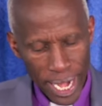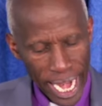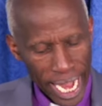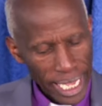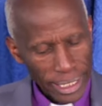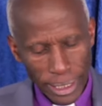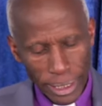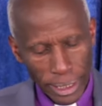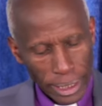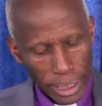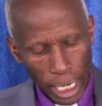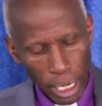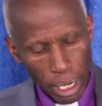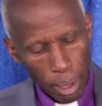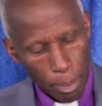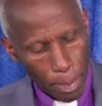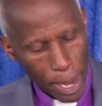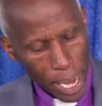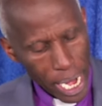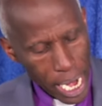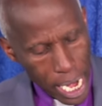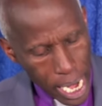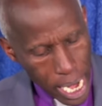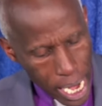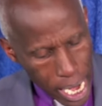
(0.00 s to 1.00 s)

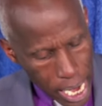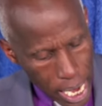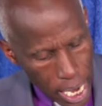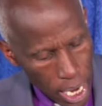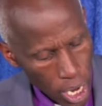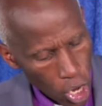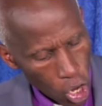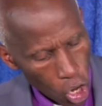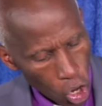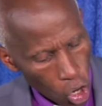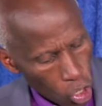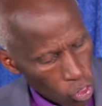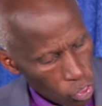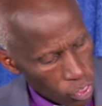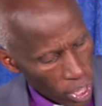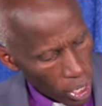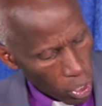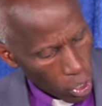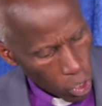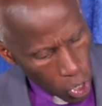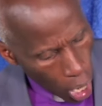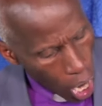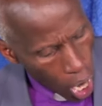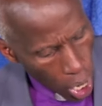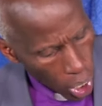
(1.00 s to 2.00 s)
blessed be
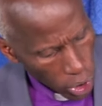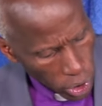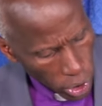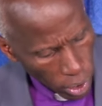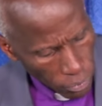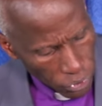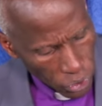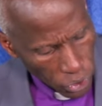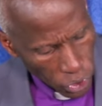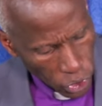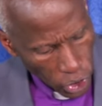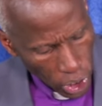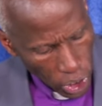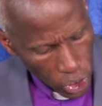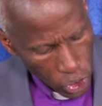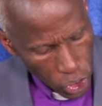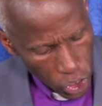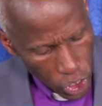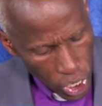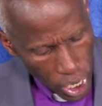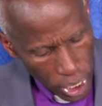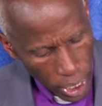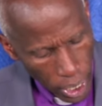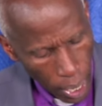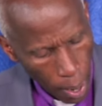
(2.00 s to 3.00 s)
the God of
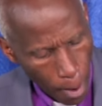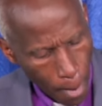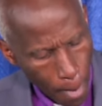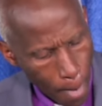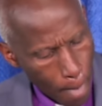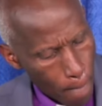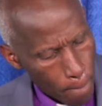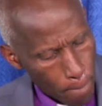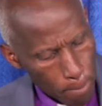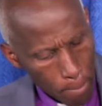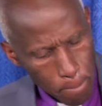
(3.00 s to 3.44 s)
Shadrach,